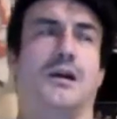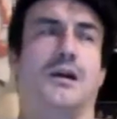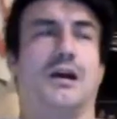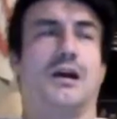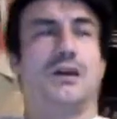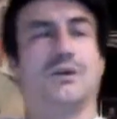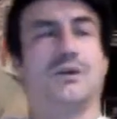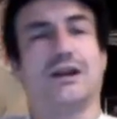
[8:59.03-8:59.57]

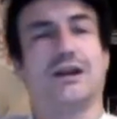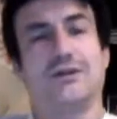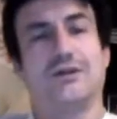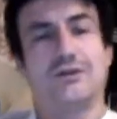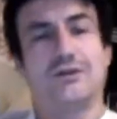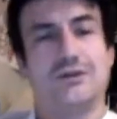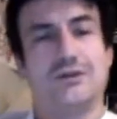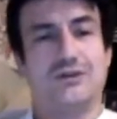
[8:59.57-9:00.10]
You were allowed to
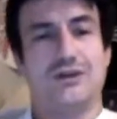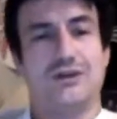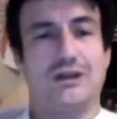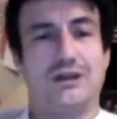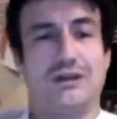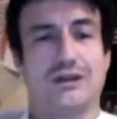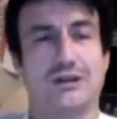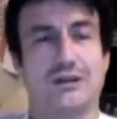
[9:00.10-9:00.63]
go into the
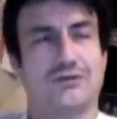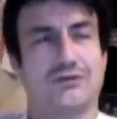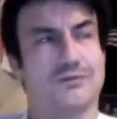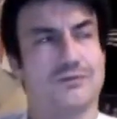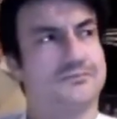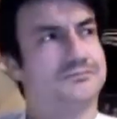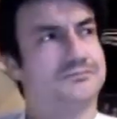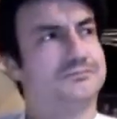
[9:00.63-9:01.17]
lunchroom
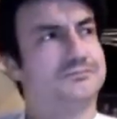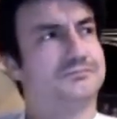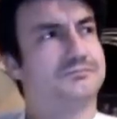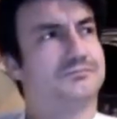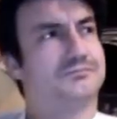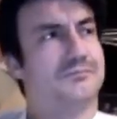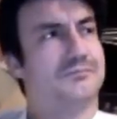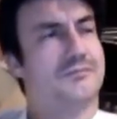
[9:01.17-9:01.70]

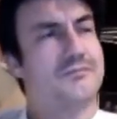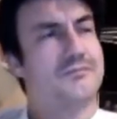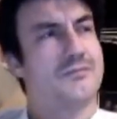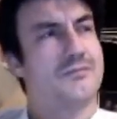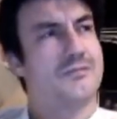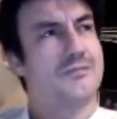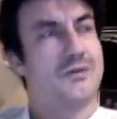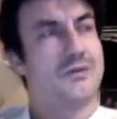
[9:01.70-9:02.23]

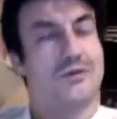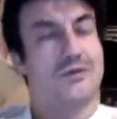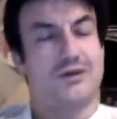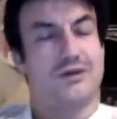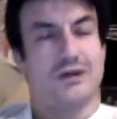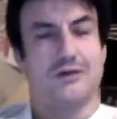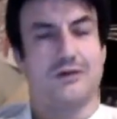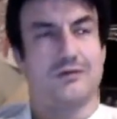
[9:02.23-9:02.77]
or the
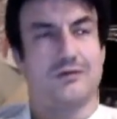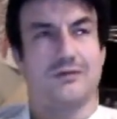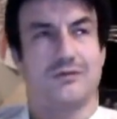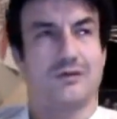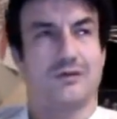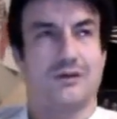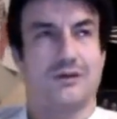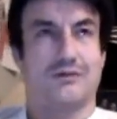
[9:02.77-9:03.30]
dinner room or
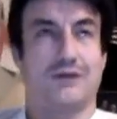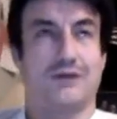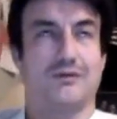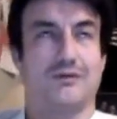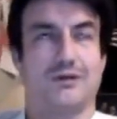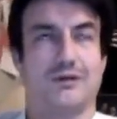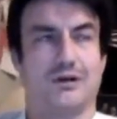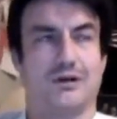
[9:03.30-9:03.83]
whatever you
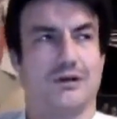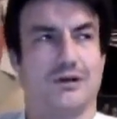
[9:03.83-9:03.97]
want to call it.